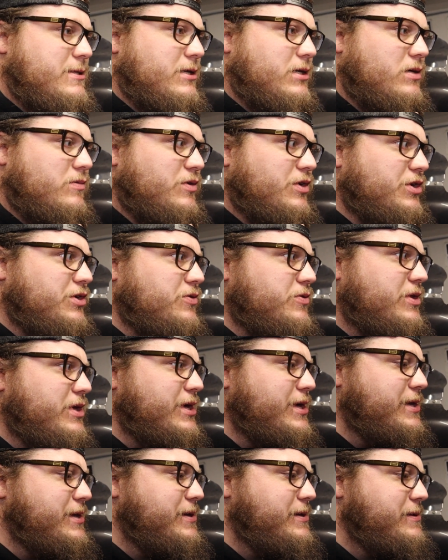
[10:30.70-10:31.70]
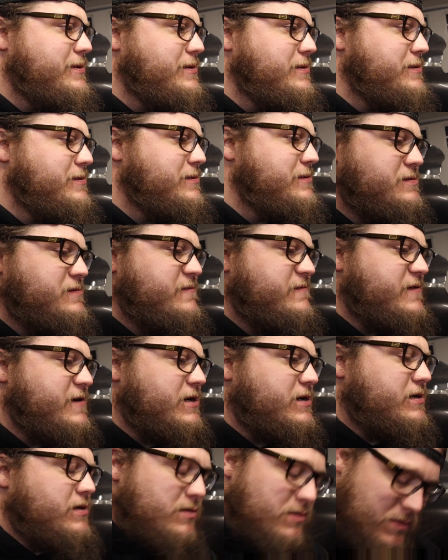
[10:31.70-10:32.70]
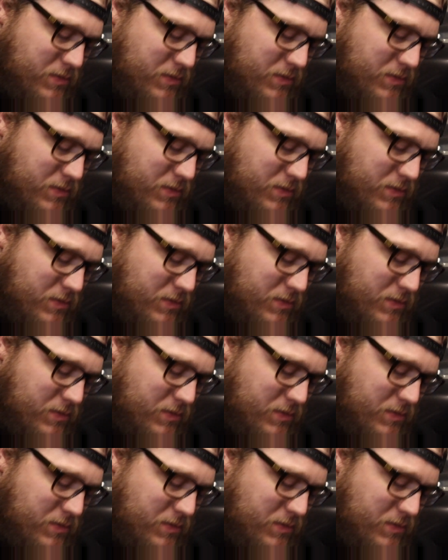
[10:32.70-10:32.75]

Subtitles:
think I'm gonna do that. Fuck.